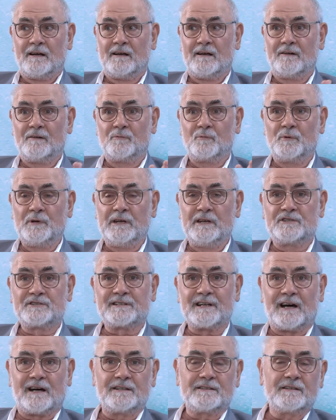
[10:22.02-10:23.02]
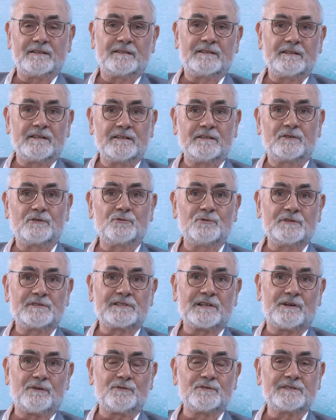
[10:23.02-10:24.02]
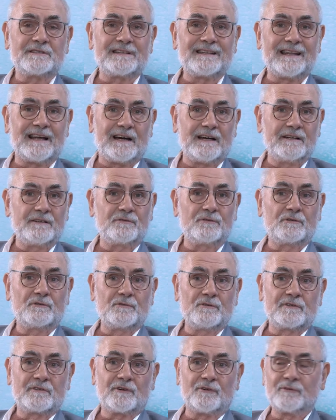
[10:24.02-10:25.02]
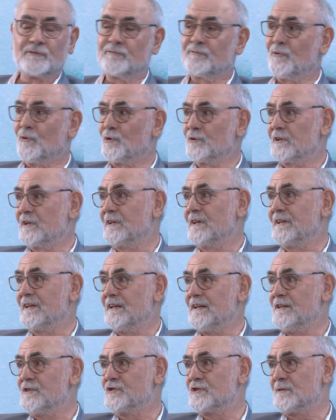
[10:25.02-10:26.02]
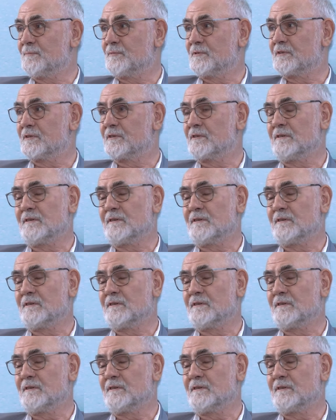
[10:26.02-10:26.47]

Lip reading: We started in 2009 to 2014 in Egypt,